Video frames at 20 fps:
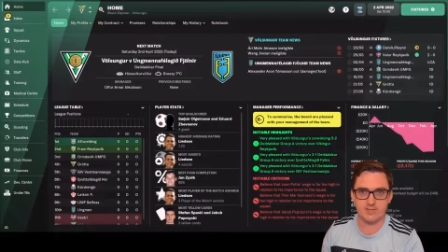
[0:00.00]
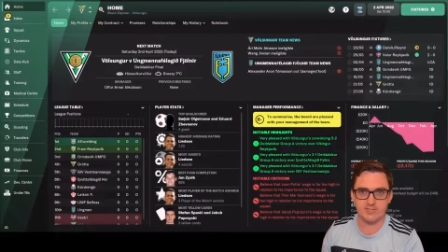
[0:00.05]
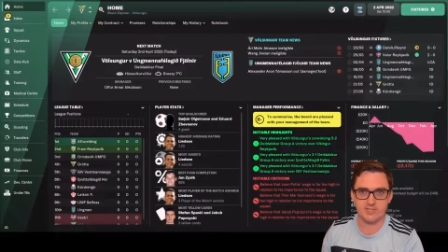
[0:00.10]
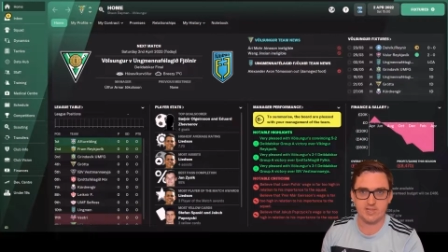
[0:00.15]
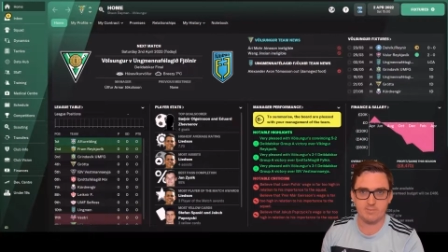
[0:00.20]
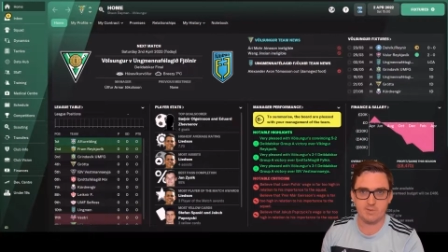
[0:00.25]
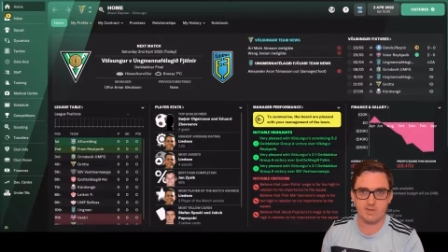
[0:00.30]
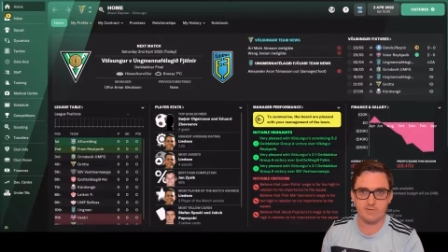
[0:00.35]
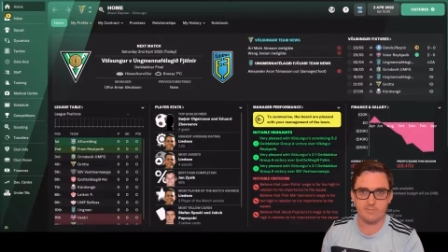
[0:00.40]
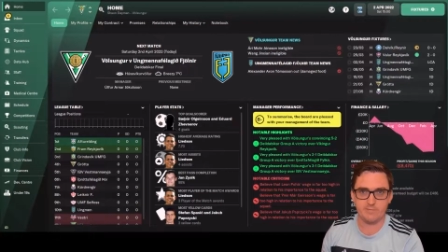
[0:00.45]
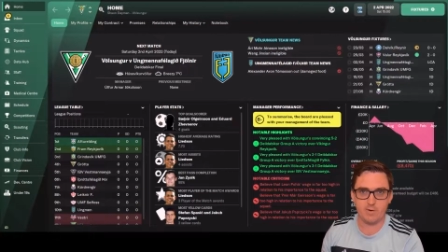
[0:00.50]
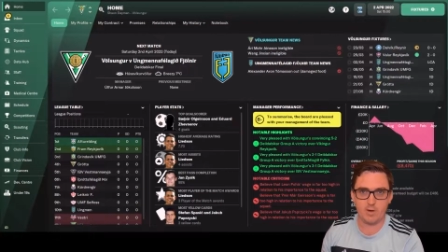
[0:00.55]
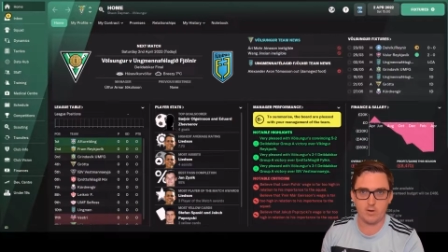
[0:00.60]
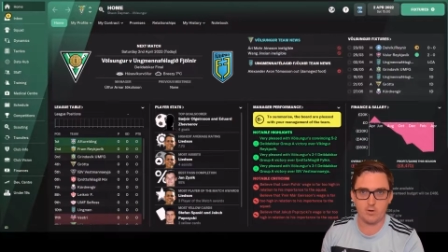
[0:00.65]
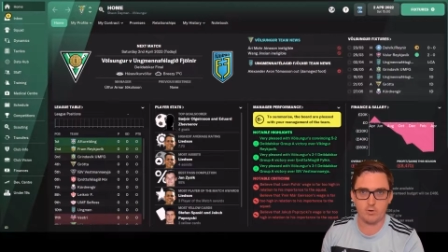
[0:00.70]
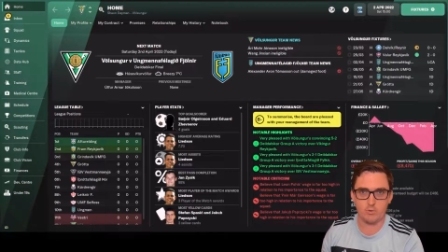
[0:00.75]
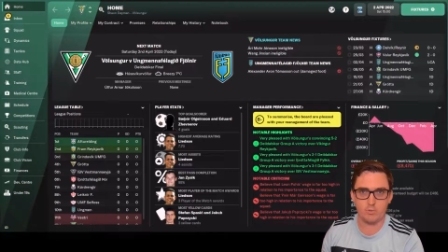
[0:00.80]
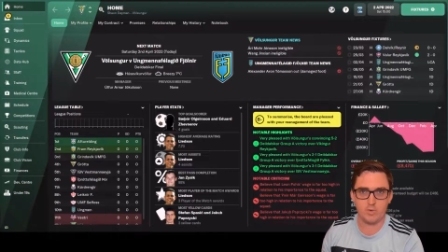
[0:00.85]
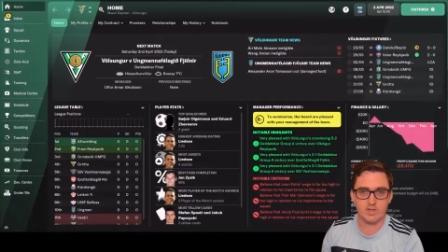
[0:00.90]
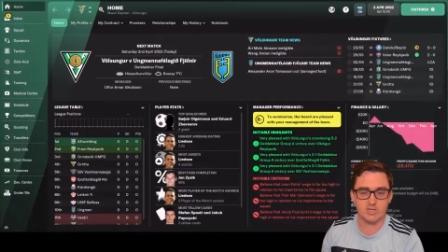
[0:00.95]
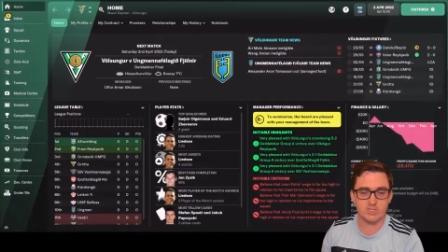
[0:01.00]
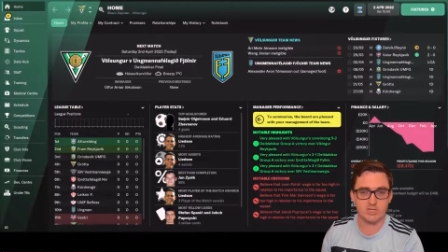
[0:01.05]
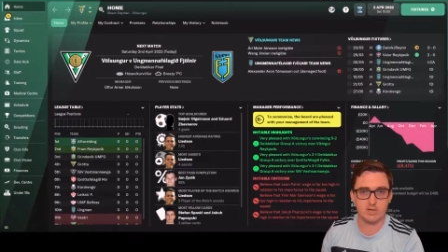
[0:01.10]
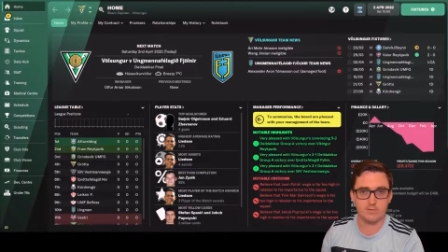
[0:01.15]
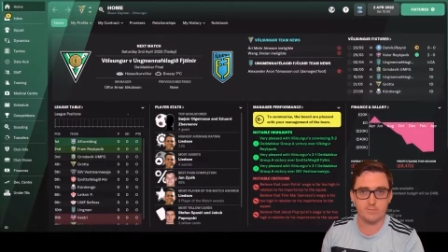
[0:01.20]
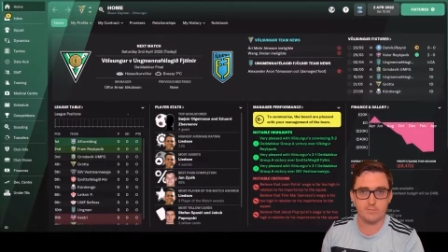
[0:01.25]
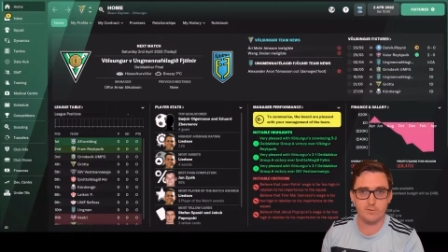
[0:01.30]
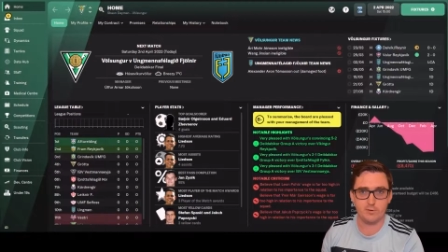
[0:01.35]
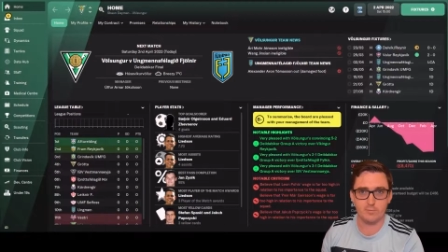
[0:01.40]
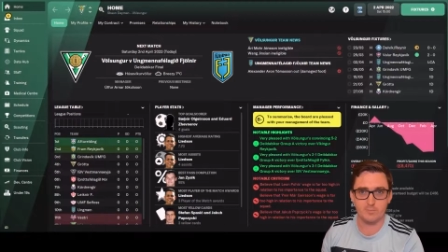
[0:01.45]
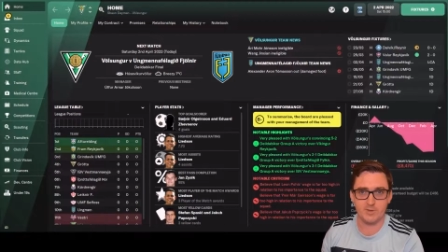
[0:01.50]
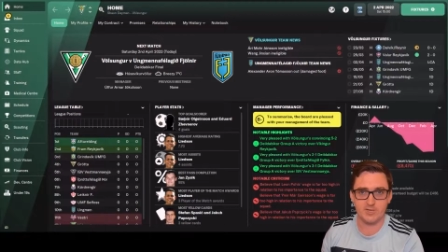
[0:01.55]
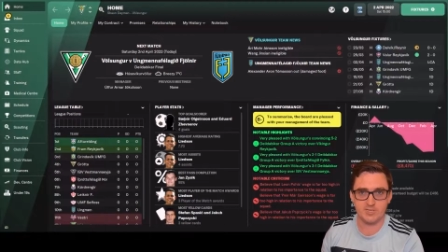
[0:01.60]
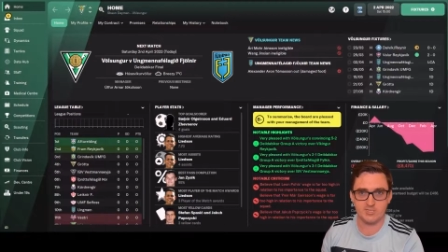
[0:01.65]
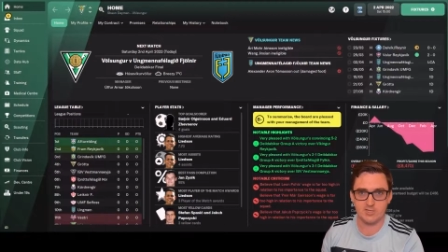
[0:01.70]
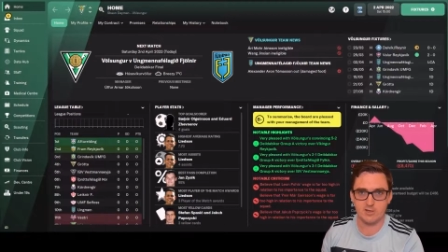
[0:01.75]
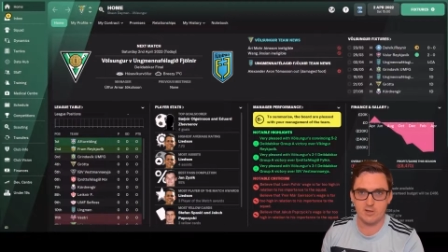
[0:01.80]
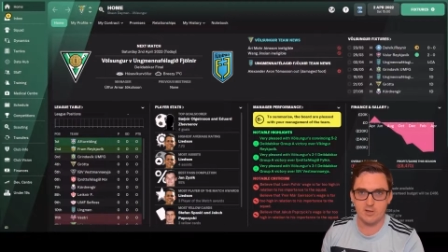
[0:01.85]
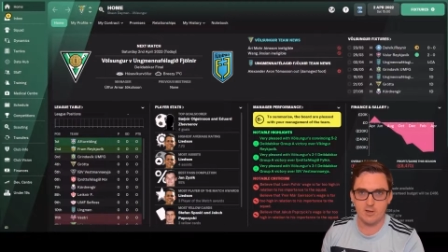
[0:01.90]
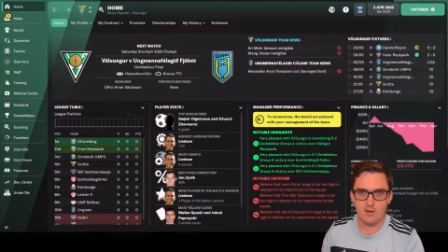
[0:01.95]
the semi-final, which if you
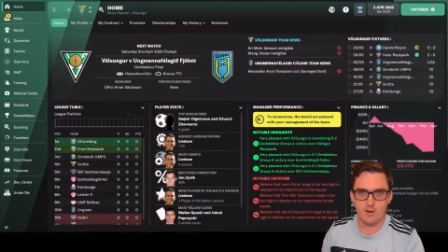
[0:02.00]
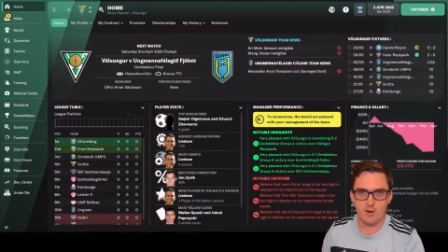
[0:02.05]
missed,